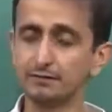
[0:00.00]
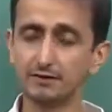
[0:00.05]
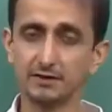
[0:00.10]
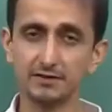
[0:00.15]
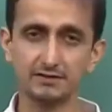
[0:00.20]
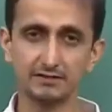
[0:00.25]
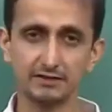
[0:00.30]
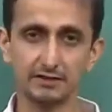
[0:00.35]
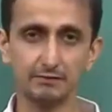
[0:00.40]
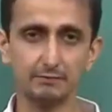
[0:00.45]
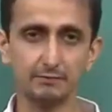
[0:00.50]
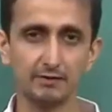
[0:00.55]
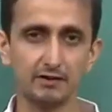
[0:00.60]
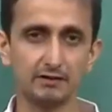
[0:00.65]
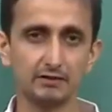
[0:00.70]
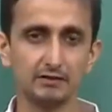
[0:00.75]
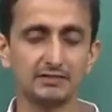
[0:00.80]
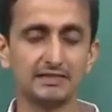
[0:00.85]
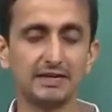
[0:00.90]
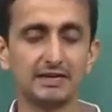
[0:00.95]
function,
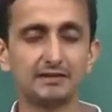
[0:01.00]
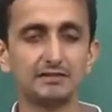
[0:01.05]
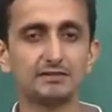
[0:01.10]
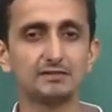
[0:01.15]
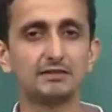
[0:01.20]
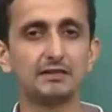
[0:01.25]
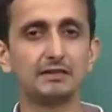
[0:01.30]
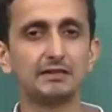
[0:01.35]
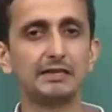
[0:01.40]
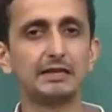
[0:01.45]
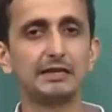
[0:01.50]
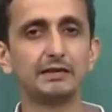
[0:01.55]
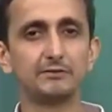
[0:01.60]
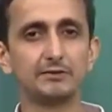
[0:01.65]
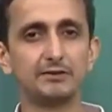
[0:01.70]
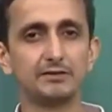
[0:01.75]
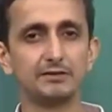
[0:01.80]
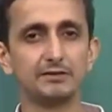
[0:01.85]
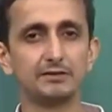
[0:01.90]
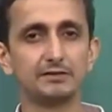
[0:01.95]
because that is the thing
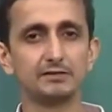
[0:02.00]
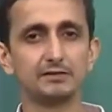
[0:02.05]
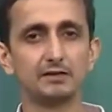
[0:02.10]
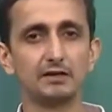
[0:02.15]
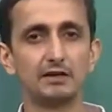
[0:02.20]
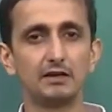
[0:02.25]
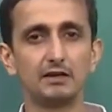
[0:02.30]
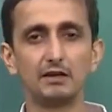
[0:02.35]
which is